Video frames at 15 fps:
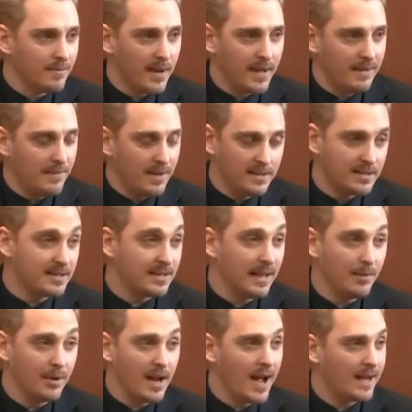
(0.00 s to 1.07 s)
by any means a
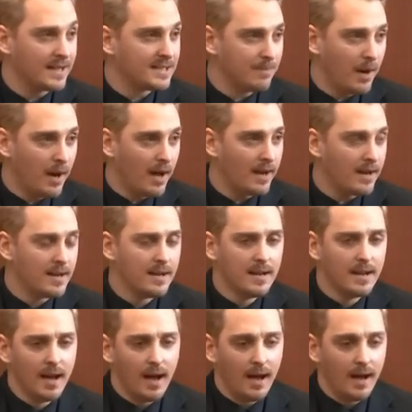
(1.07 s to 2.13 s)
celebrity hotspot.
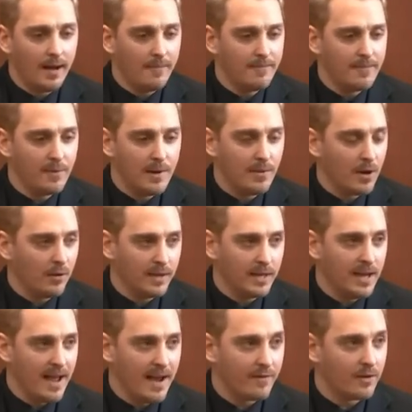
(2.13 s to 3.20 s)
We would
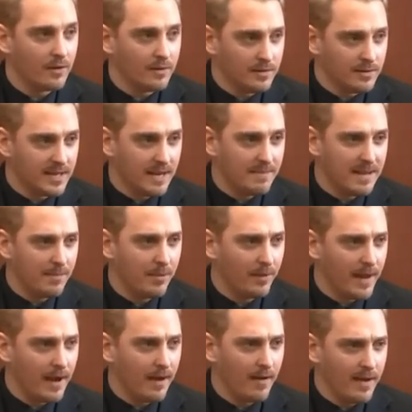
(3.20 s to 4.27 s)
only ever send people
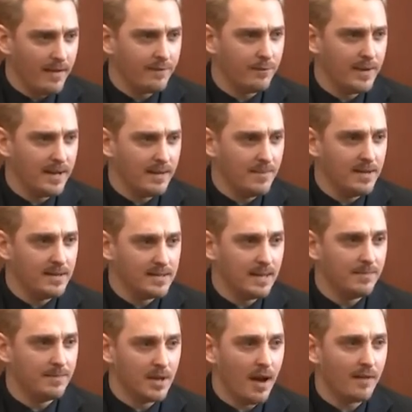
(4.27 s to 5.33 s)
there if we had been
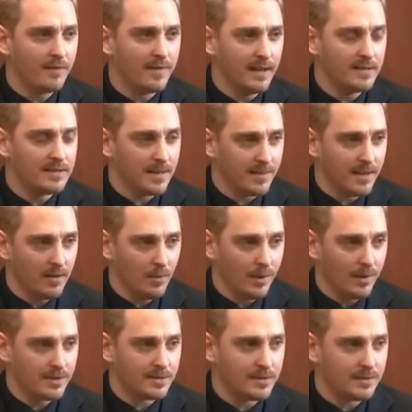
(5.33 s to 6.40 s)
tipped off that something
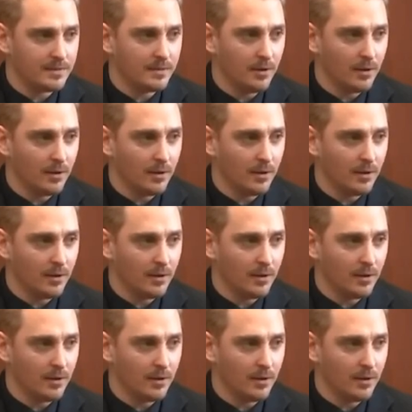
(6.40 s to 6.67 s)
was